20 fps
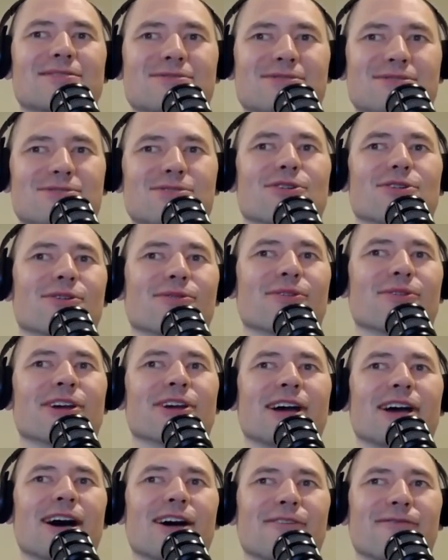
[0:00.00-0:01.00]

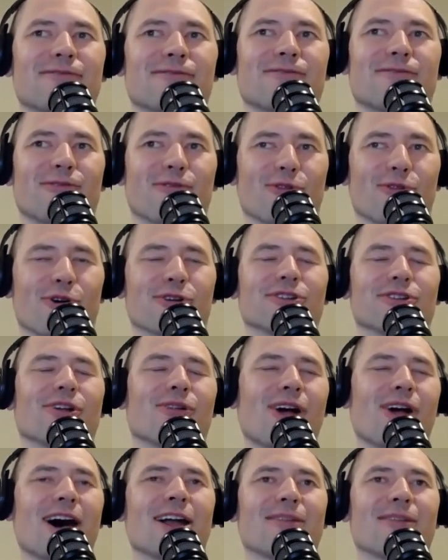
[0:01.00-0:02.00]
certainly I've learned a
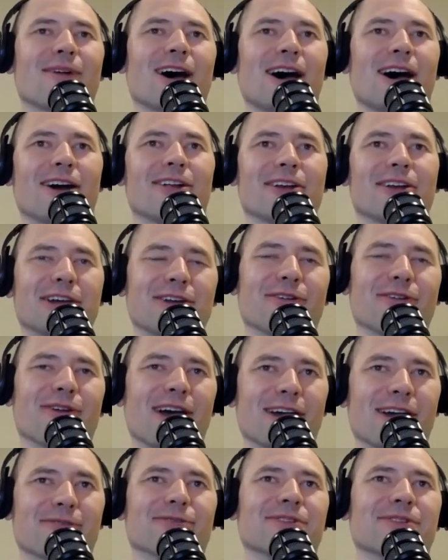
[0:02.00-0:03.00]
lot about how to
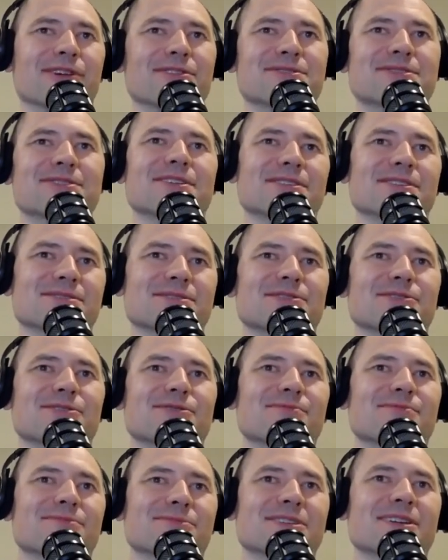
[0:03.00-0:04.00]
interact with these
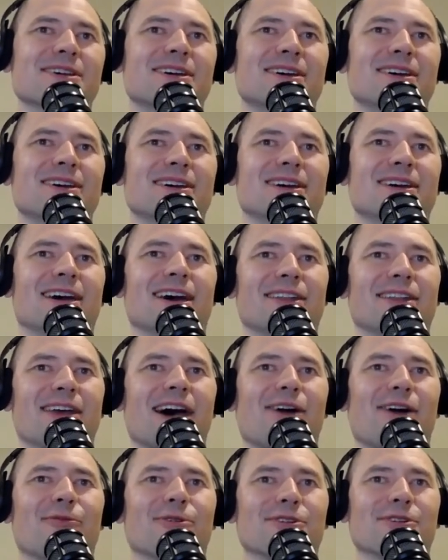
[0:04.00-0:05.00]
systems. And
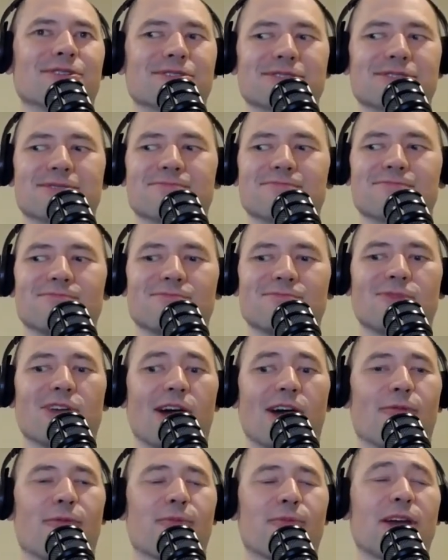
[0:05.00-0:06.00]
that was,
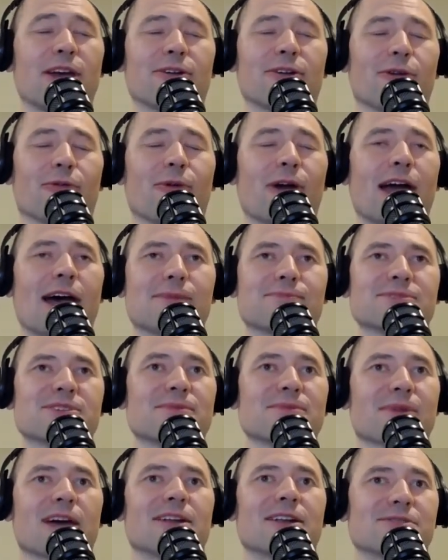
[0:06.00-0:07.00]
yeah, being able to wrap
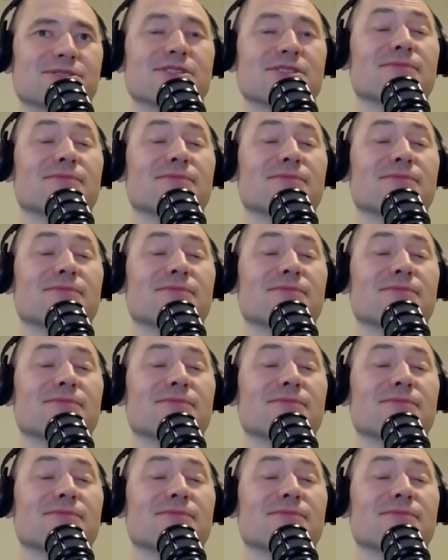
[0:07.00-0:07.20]
some kind of